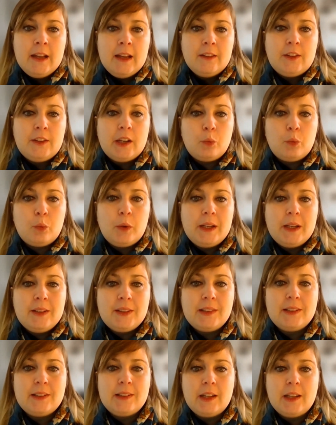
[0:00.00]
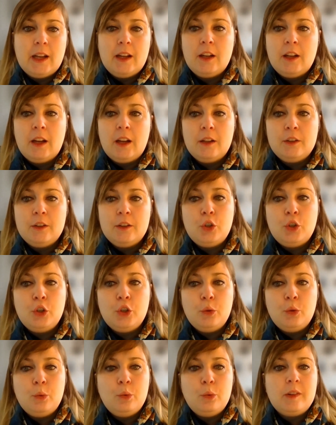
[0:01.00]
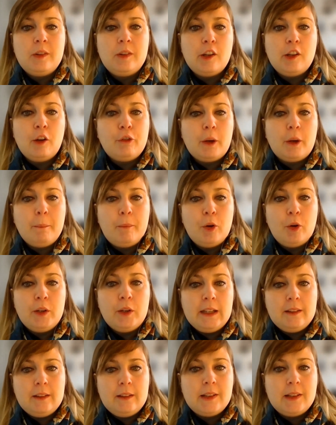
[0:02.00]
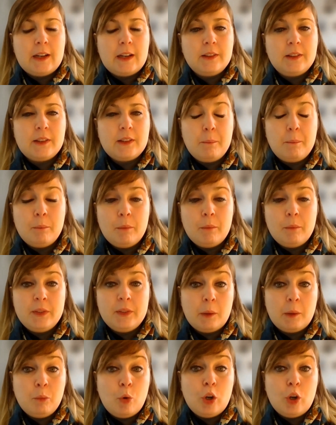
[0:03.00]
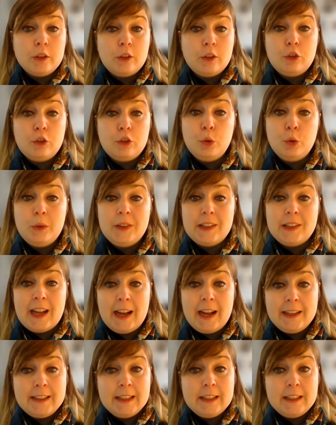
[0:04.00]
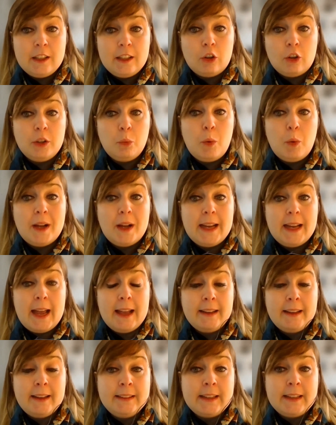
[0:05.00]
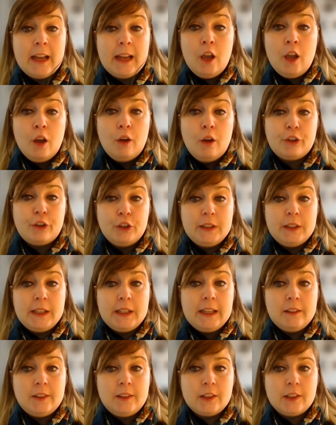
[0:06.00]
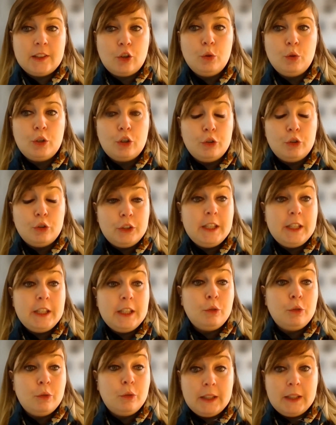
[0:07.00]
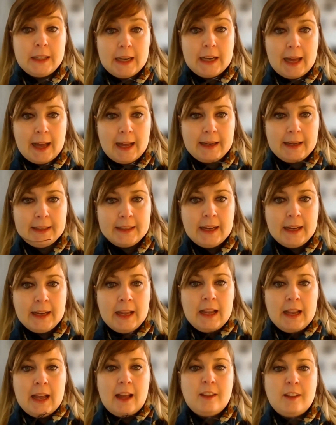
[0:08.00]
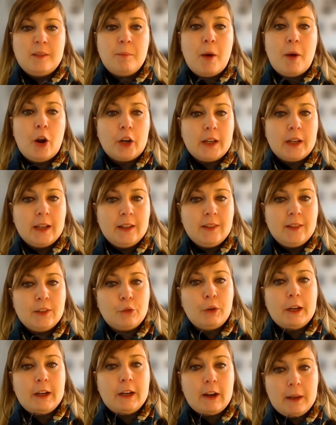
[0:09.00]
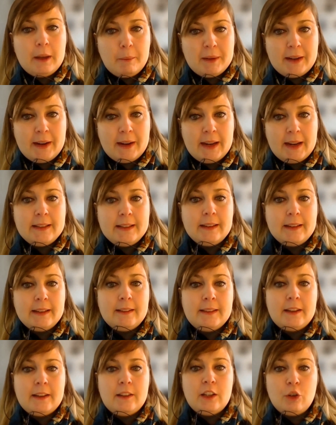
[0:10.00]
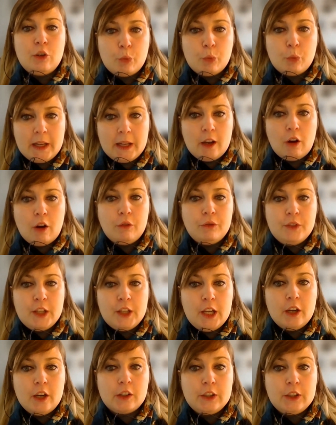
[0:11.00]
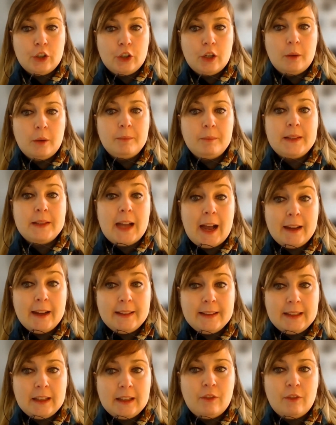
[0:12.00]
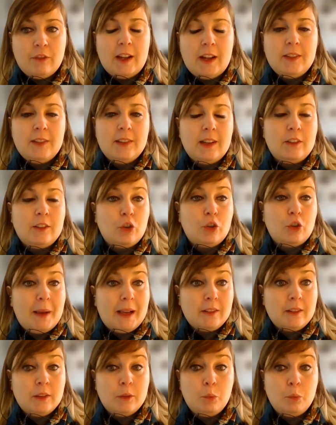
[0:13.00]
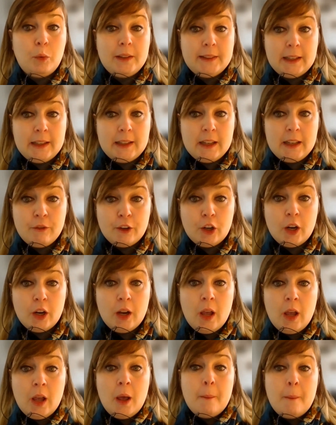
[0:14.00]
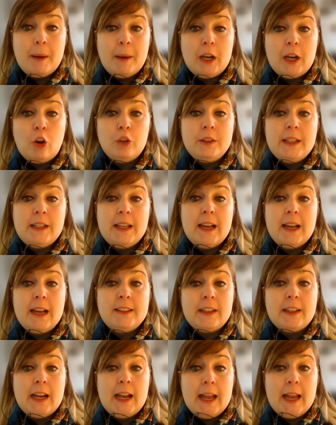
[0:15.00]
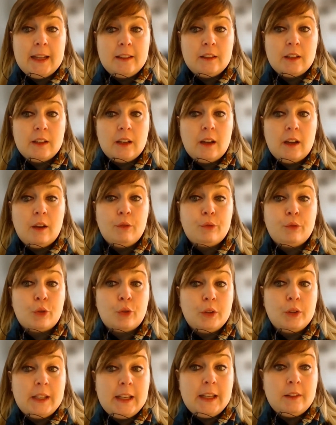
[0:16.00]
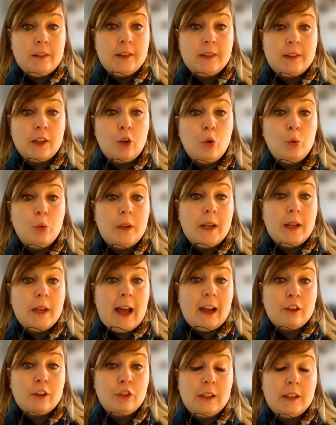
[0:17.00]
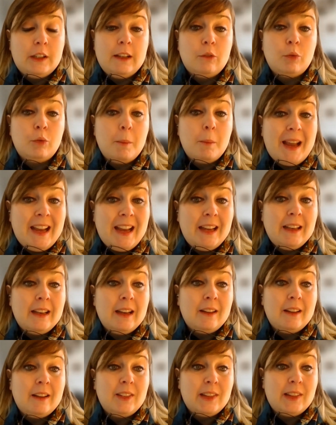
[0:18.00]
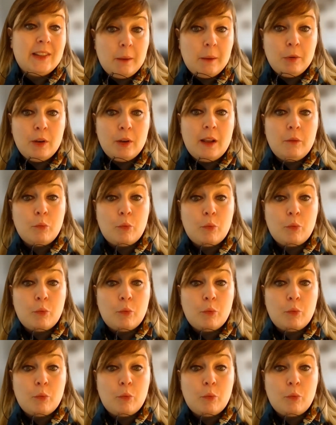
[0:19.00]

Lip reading: The risks to sovereign bond yields are somewhat two-sided. On the one hand, front yields could continue to decline, as markets recalibrate the degree of near-term tightening that central banks will deliver. But on the other hand, front yields could actually remain stable and